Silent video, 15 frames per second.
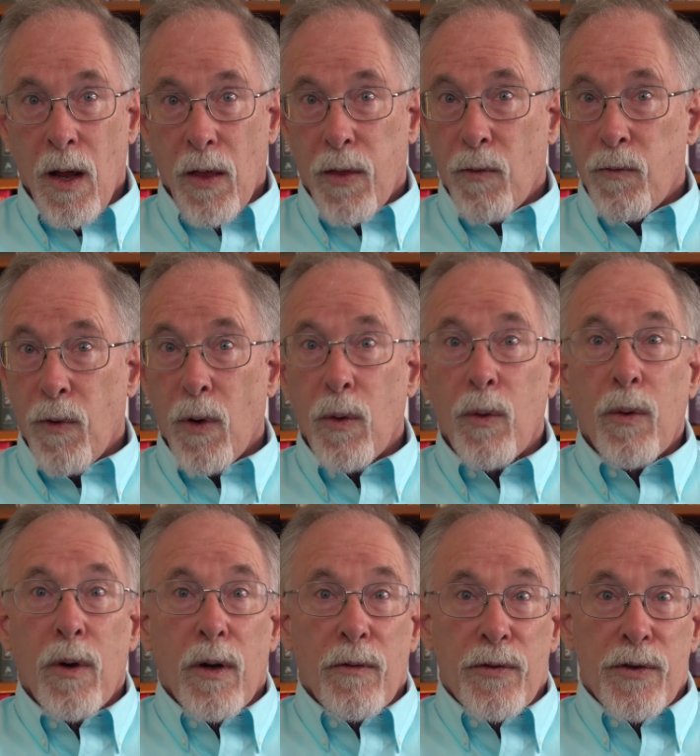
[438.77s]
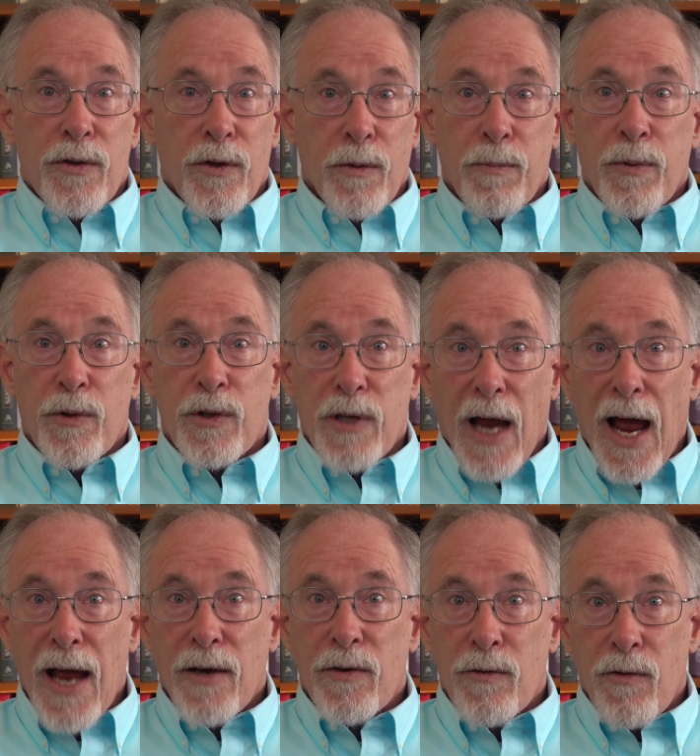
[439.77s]
The role of
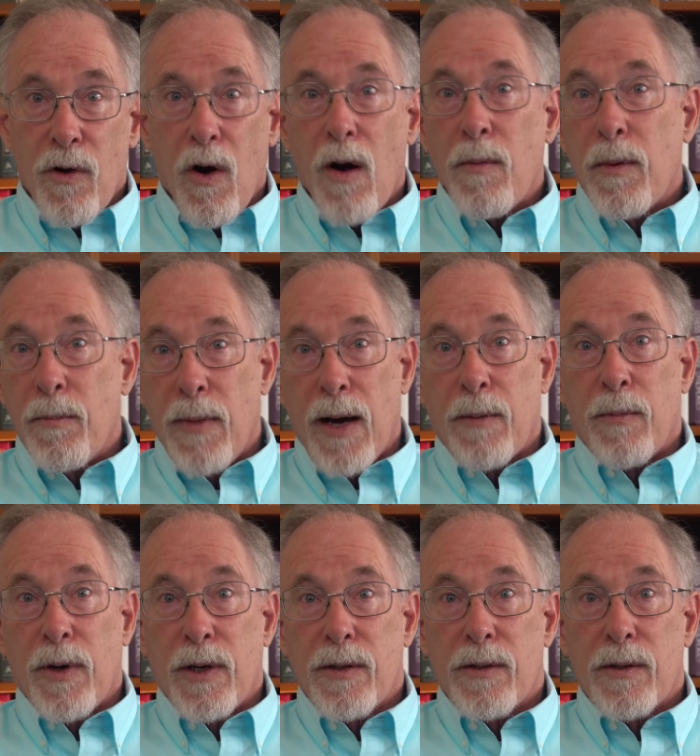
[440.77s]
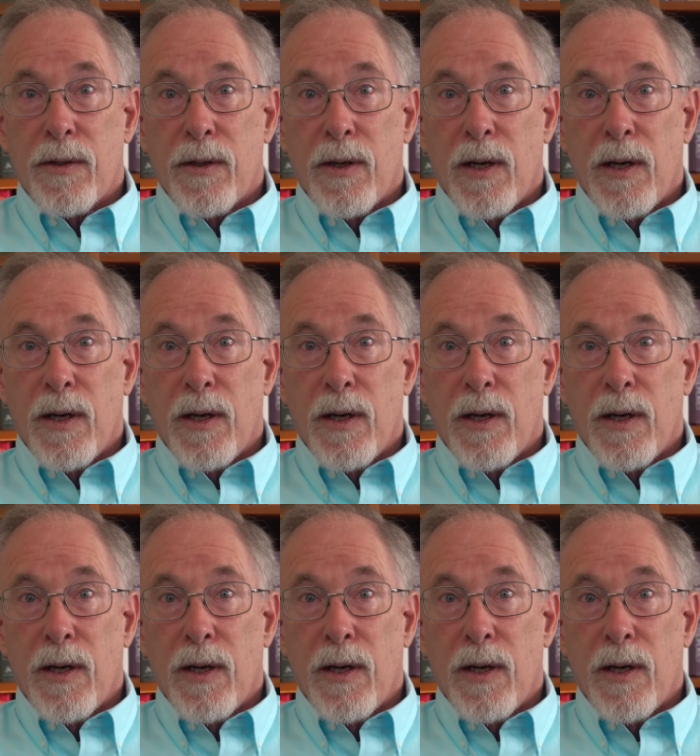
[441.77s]
supersized trauma memories